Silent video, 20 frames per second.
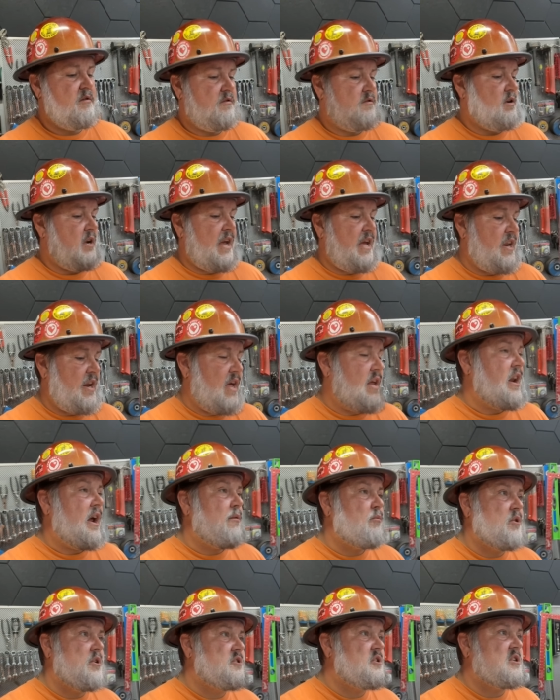And, and I
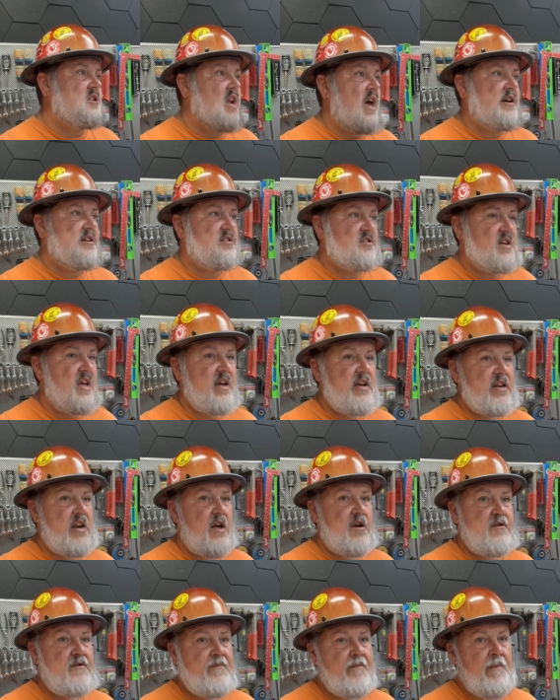would just like to say, you
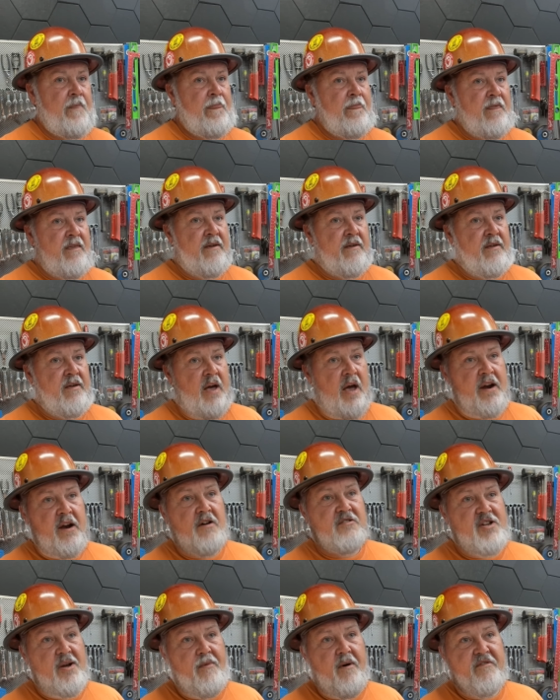know, I
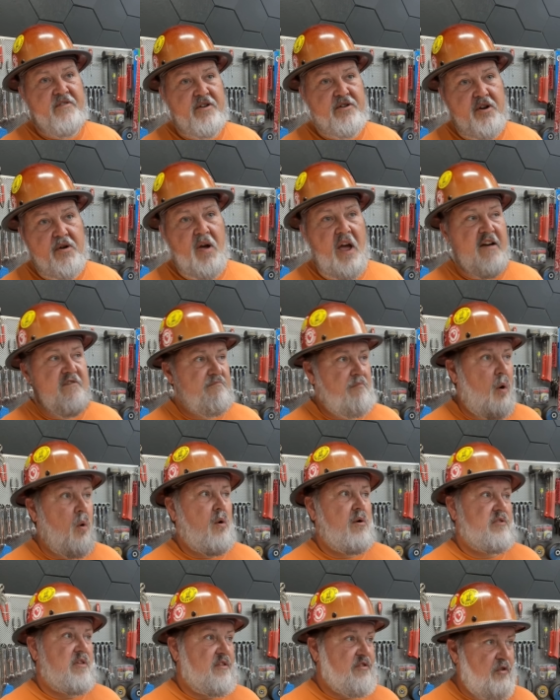know some of you do have
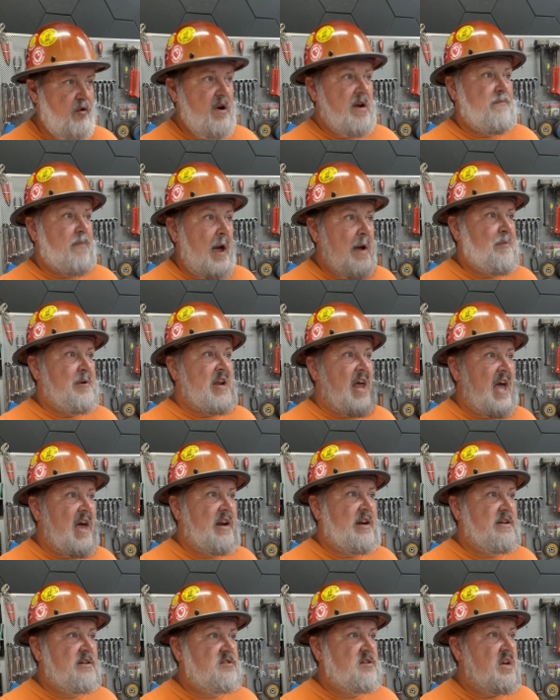more than three baby
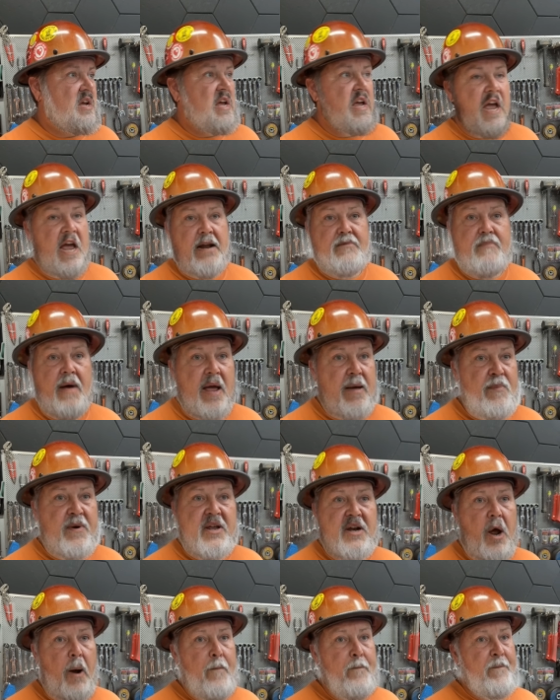daddies, and maybe,
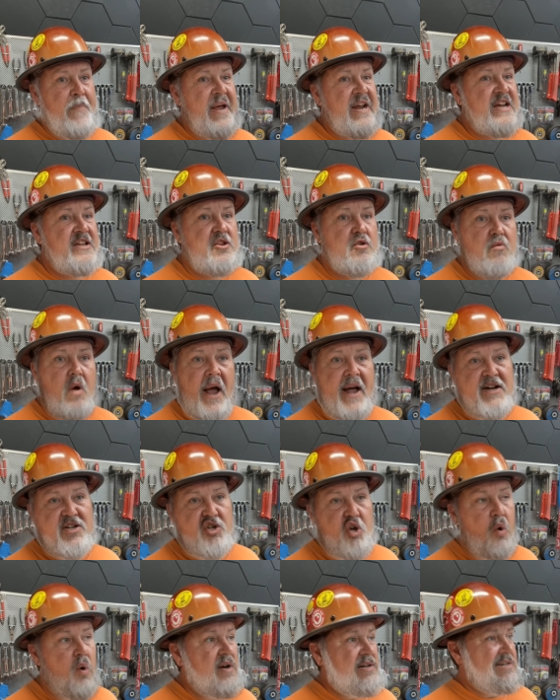you know, picking the right
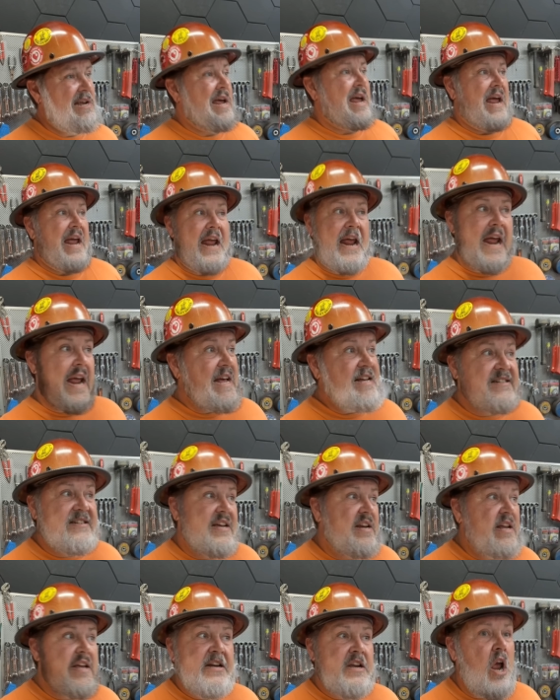choice
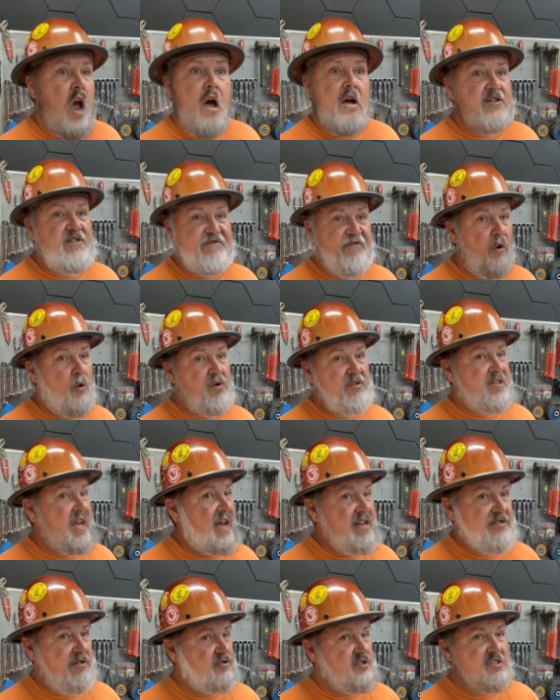isn't in y'all's
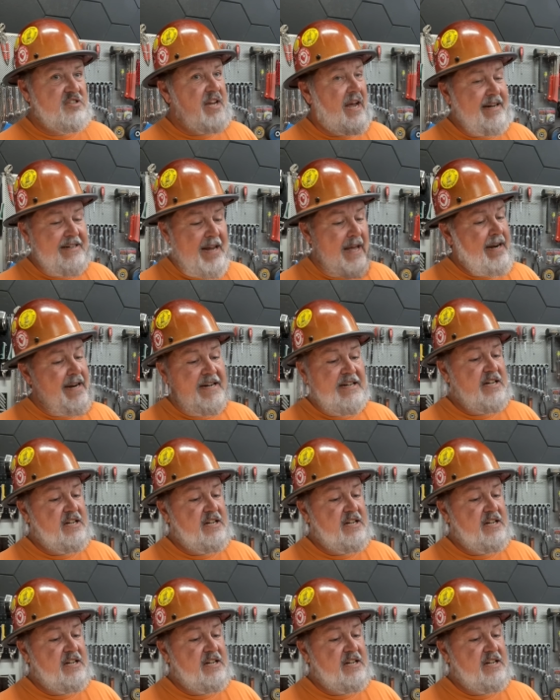forte. So just take that into